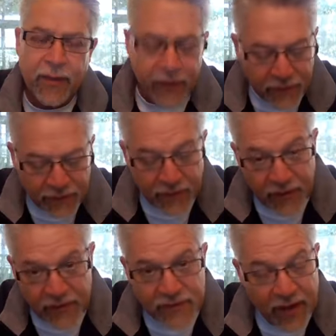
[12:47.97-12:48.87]
these
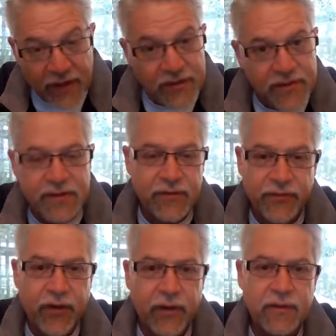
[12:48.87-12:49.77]
these sadducees and
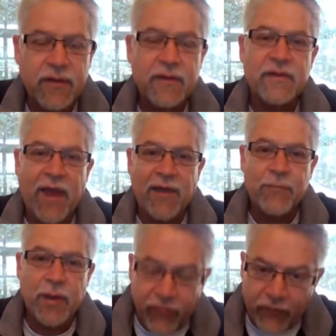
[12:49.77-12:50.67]
pharisees
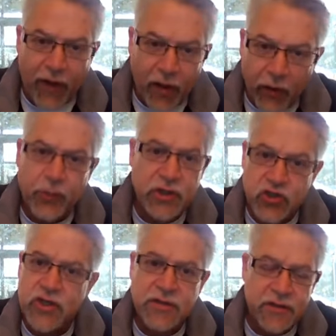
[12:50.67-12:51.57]
have been following
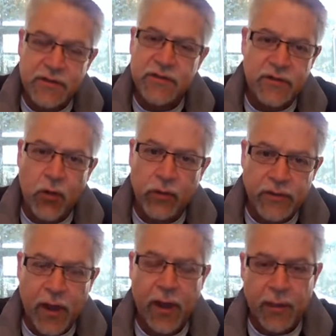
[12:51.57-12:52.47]
jesus this whole
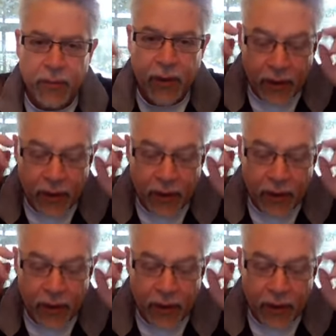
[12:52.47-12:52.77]
time